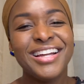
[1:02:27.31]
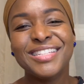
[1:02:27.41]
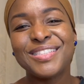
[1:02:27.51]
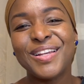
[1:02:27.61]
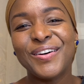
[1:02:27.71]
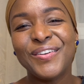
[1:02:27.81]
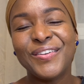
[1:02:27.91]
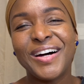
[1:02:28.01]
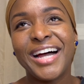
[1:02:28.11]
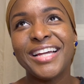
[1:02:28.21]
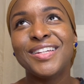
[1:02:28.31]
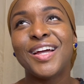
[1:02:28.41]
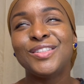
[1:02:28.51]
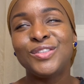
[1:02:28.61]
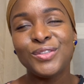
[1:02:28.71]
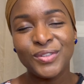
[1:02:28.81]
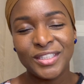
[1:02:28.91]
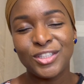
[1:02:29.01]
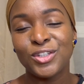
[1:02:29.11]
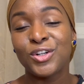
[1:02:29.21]
So I do
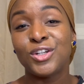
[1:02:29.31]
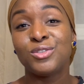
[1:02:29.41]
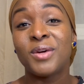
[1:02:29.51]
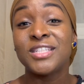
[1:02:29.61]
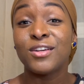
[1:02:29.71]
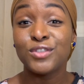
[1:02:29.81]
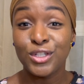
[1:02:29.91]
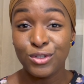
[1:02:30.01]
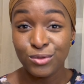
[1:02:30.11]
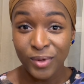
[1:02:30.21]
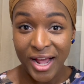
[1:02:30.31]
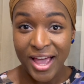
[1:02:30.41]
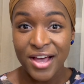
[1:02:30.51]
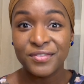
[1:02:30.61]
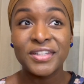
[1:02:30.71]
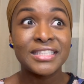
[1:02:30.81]
need to encourage myself to use what I have,